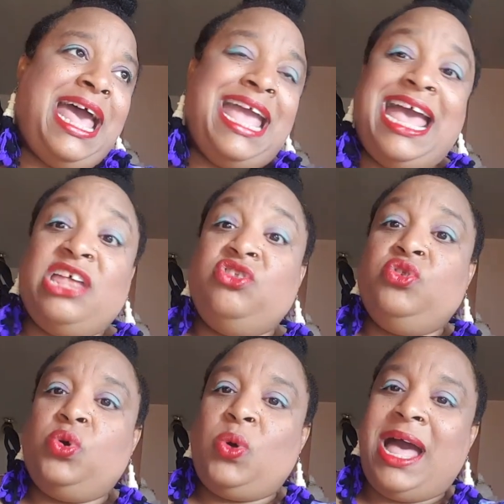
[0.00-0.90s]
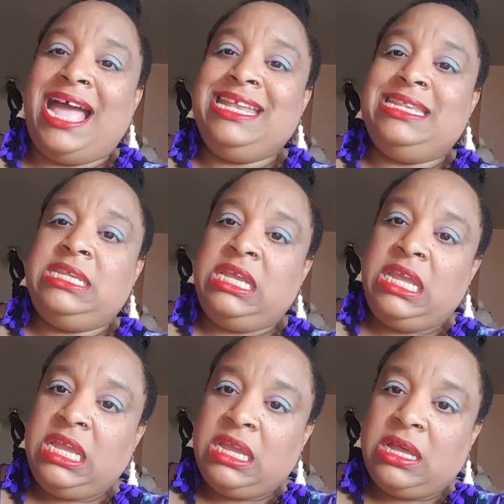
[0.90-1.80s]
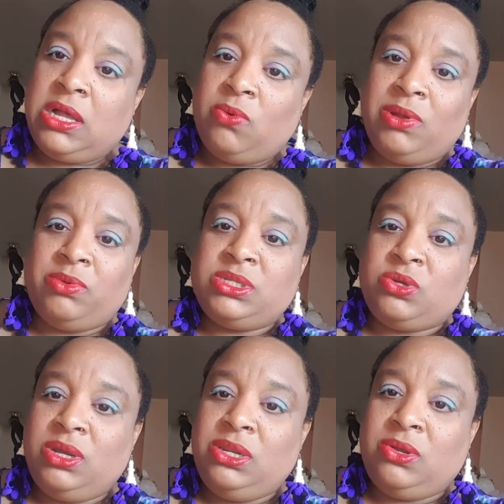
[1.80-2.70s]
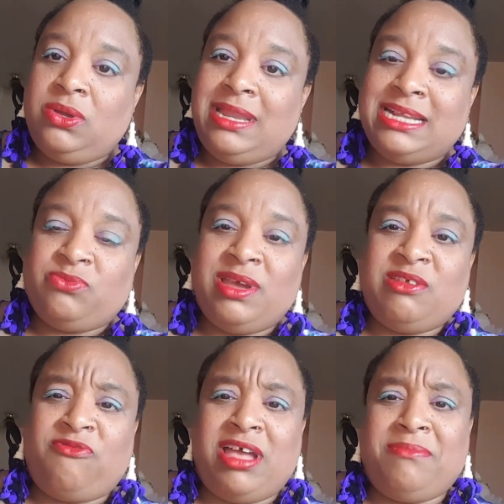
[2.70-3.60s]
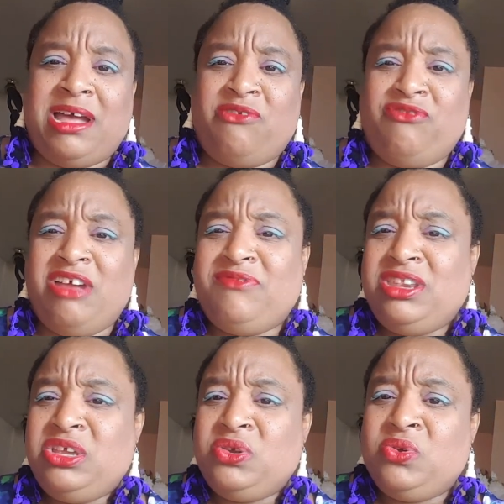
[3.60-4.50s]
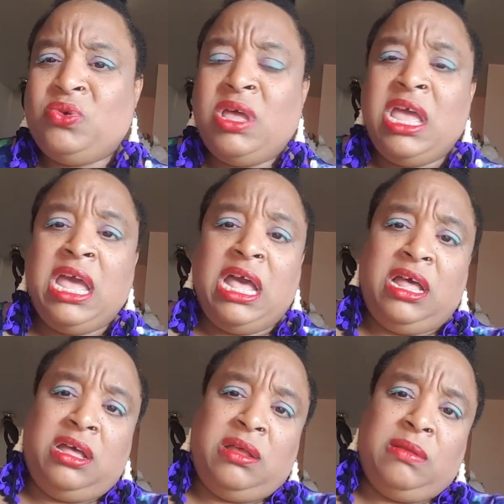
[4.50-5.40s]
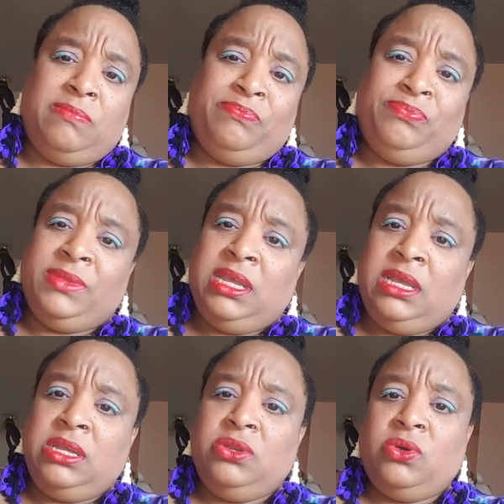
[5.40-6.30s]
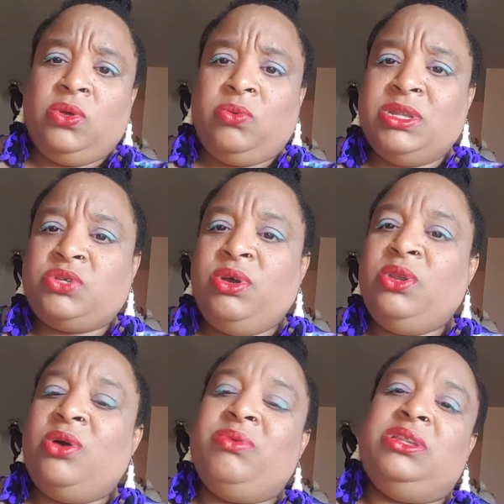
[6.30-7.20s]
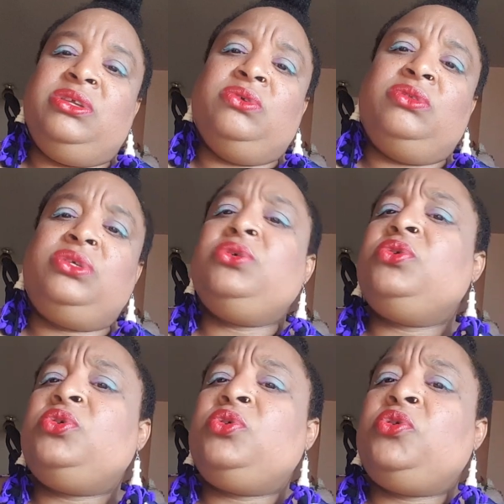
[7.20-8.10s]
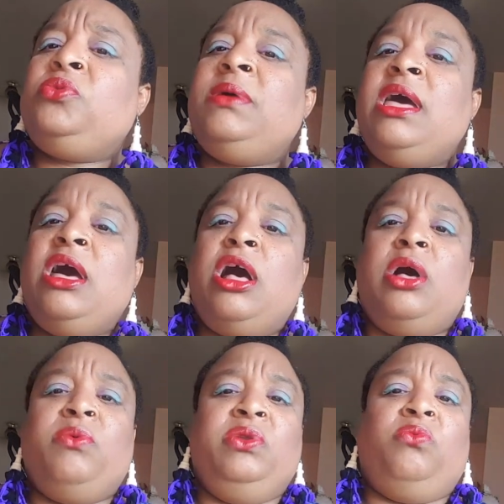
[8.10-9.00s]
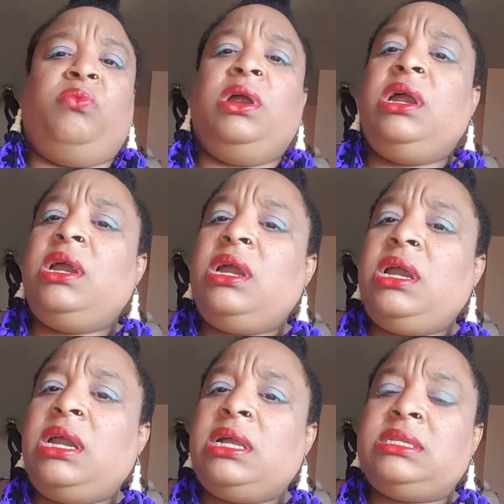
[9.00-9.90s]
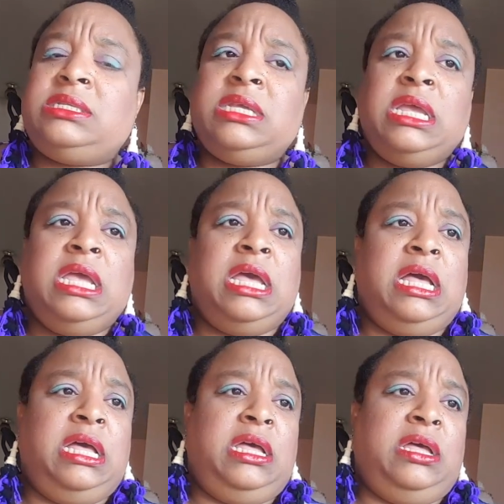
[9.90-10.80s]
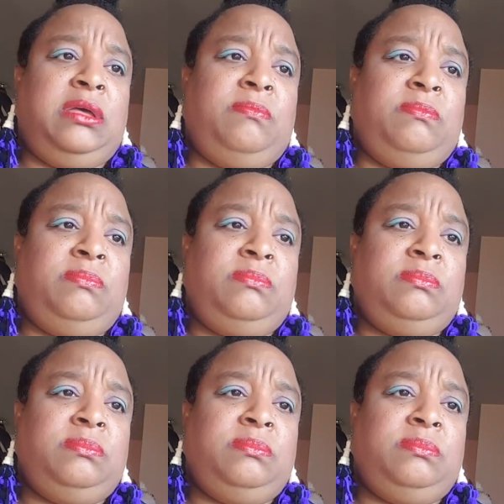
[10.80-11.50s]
I had no idea what was going on, like where to find my revenue, you know, what's going on with YouTube, how it works, you